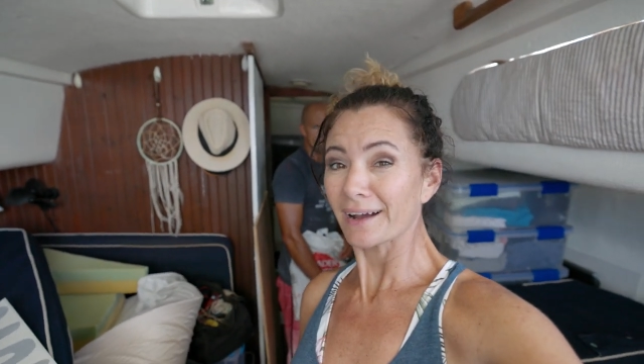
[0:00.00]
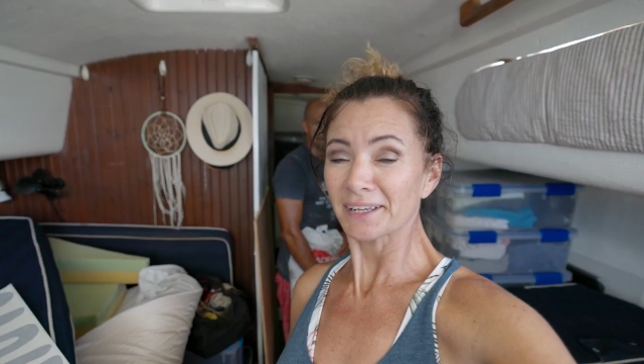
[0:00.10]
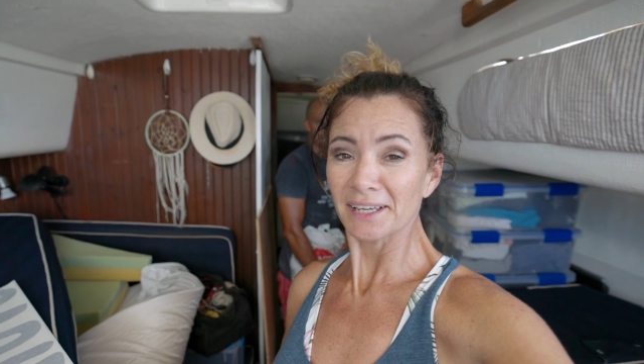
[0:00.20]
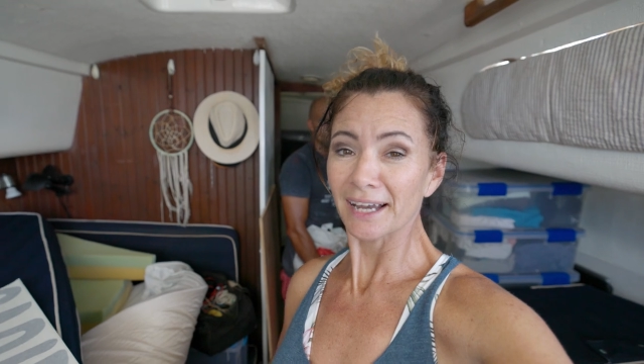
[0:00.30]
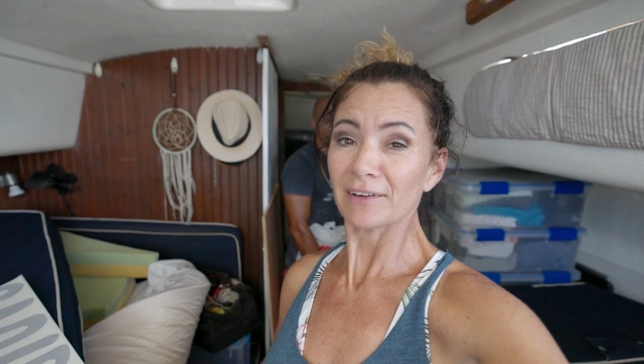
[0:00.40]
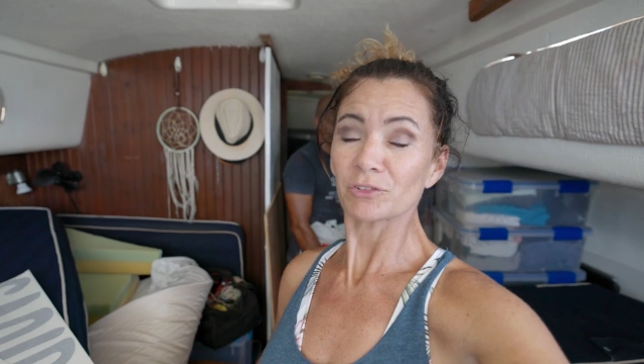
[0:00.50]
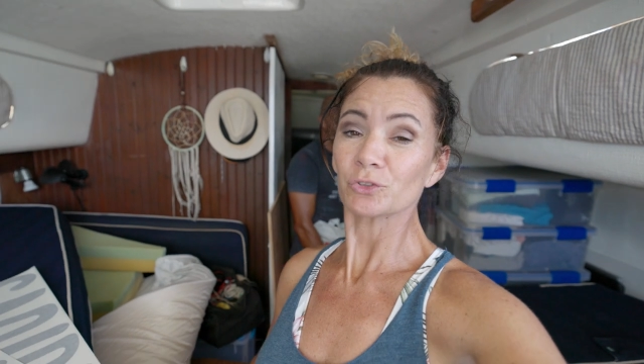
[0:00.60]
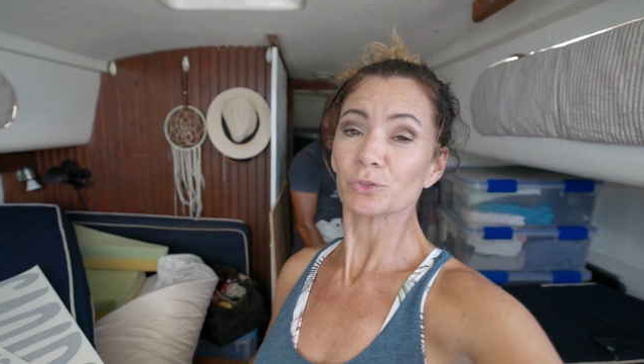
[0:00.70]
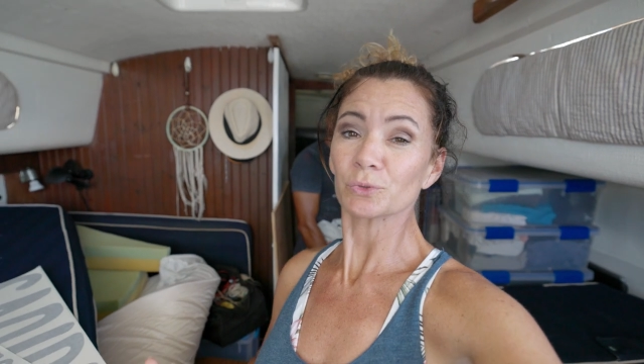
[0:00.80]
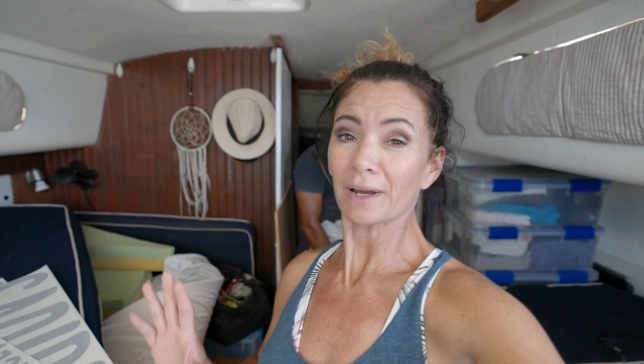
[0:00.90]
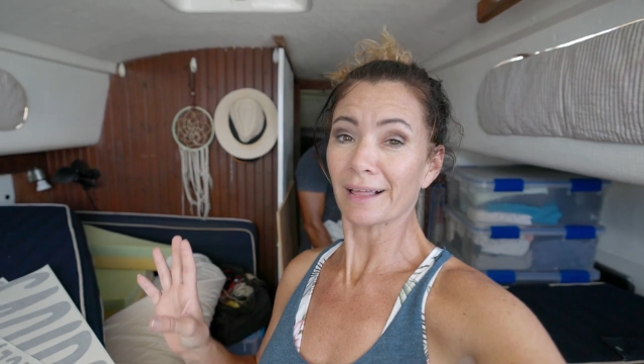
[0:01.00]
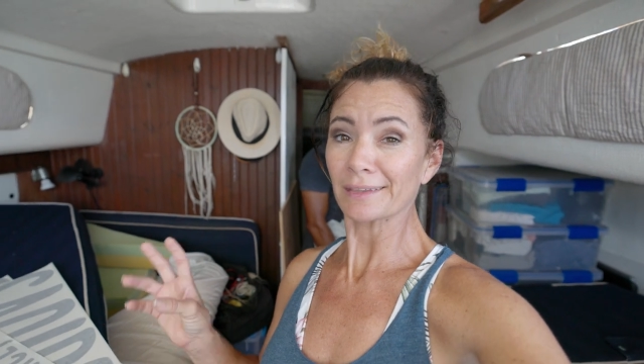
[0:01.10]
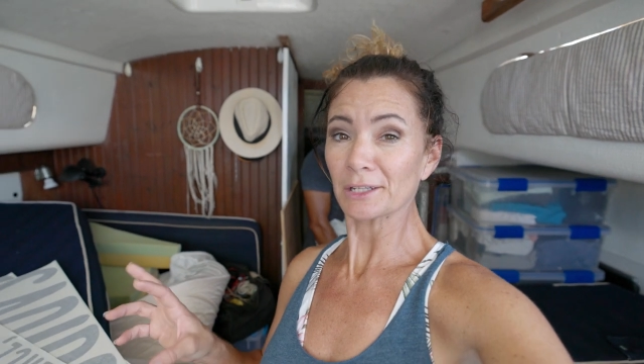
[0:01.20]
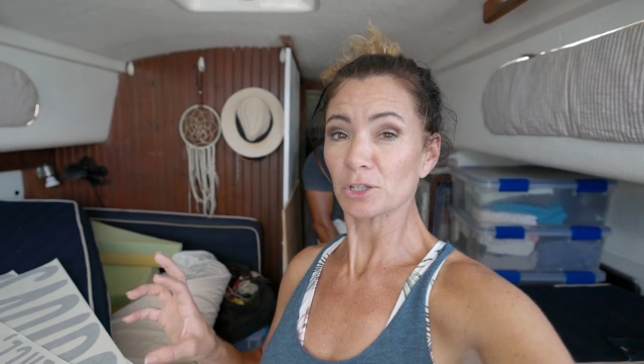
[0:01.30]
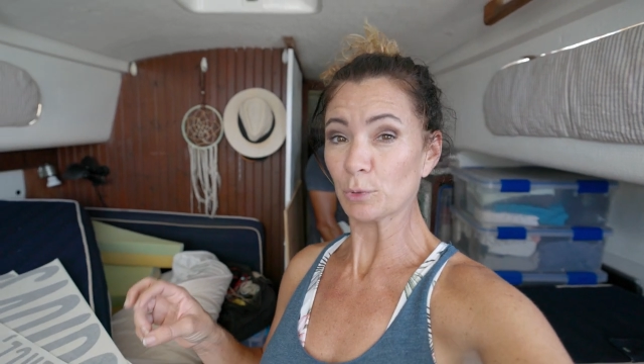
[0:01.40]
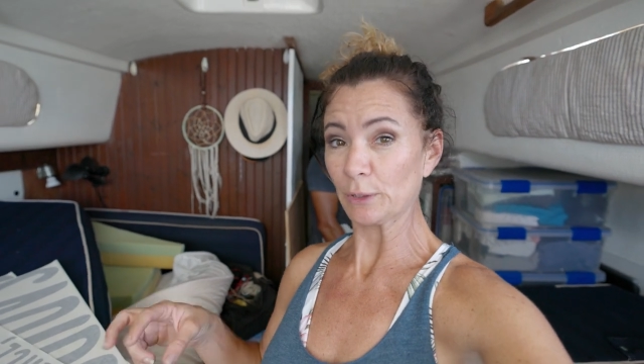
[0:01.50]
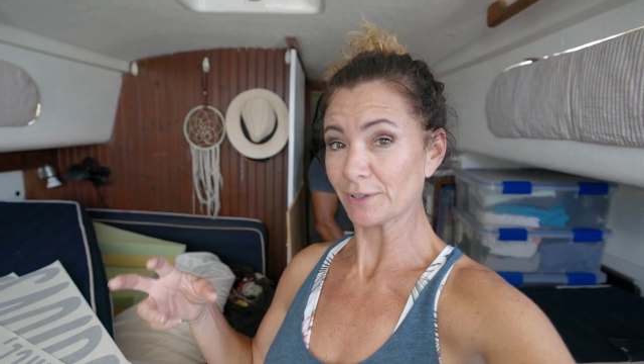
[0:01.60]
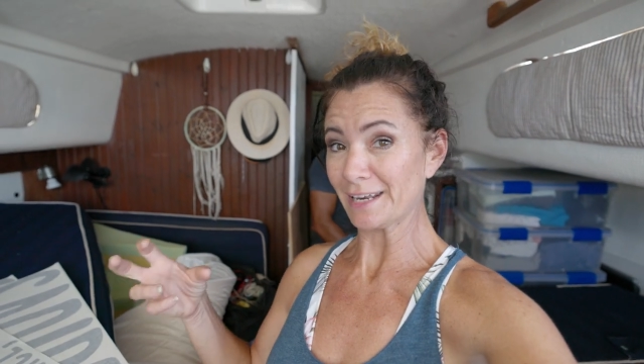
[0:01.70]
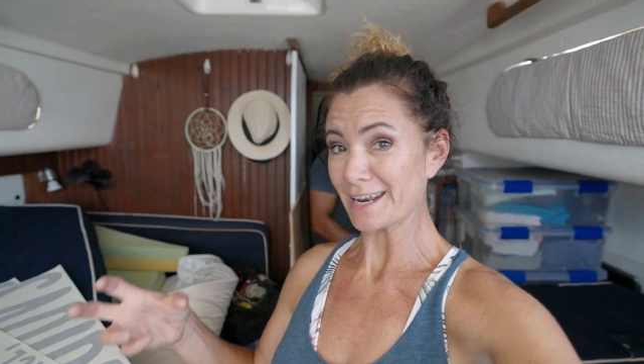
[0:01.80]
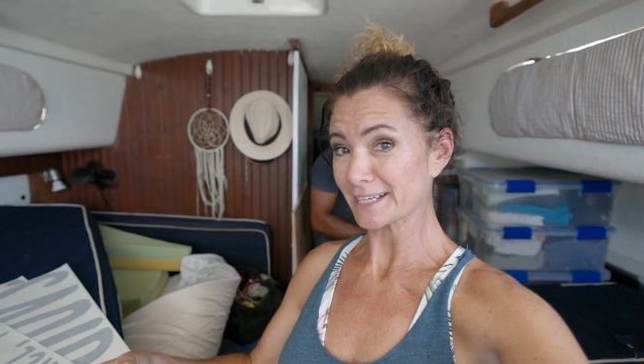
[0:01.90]
kind of have to do a little bit
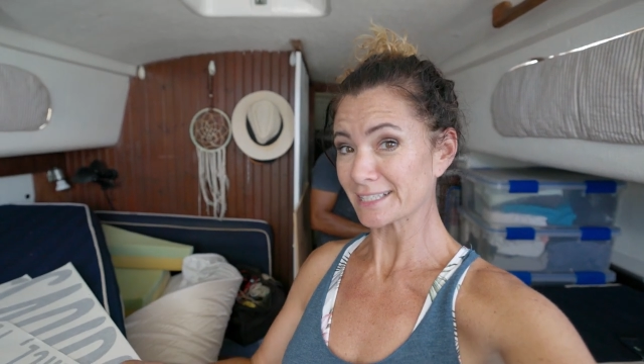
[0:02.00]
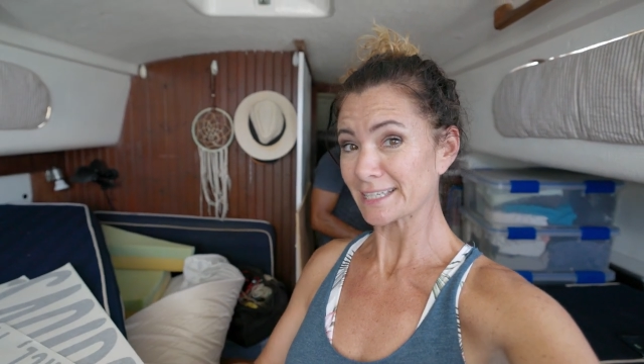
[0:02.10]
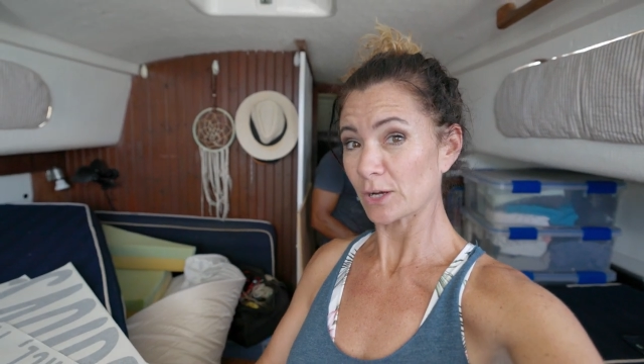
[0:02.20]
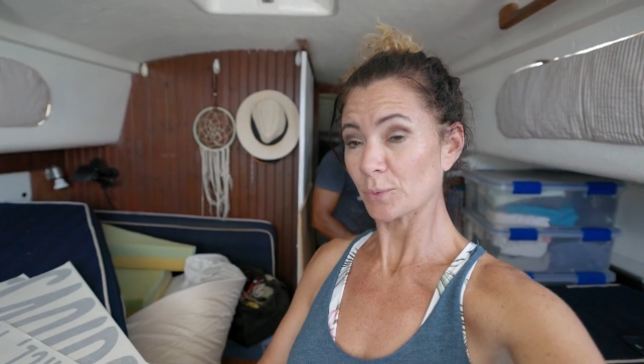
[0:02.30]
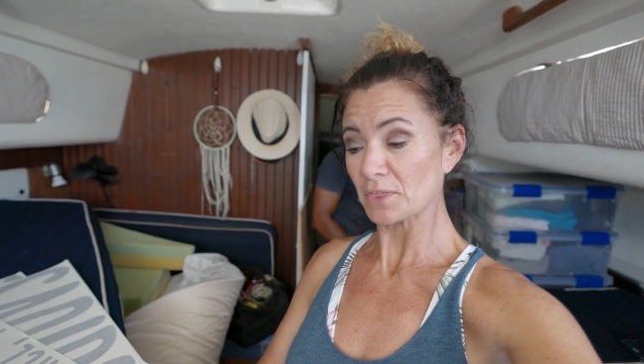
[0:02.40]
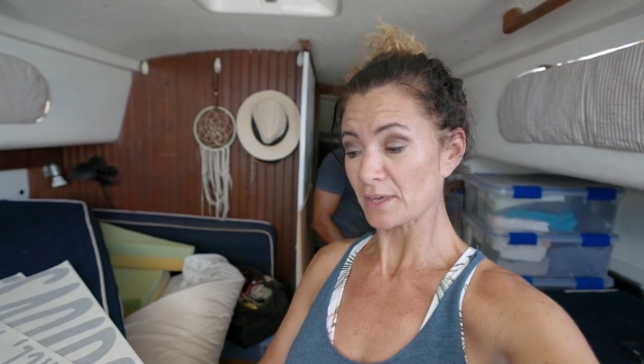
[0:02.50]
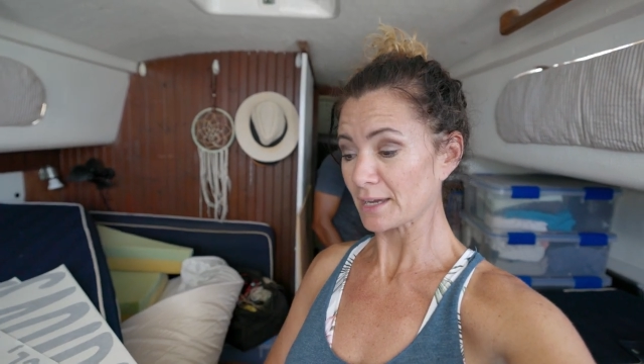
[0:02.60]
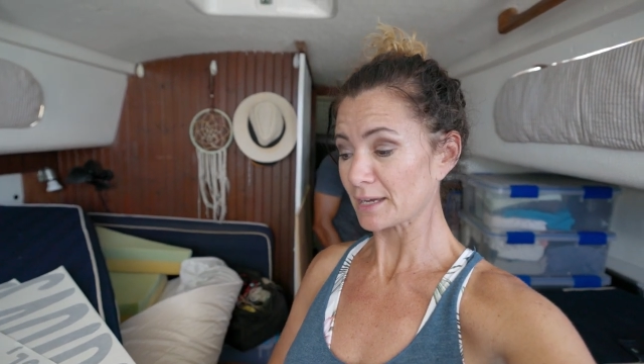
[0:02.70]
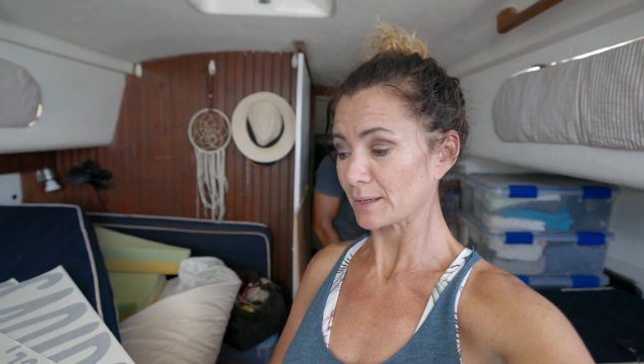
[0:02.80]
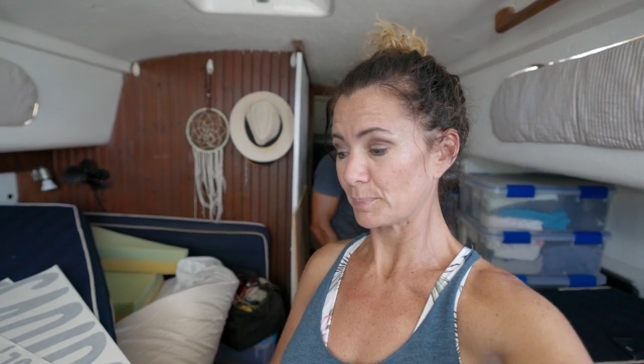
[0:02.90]
of a night sail, we think,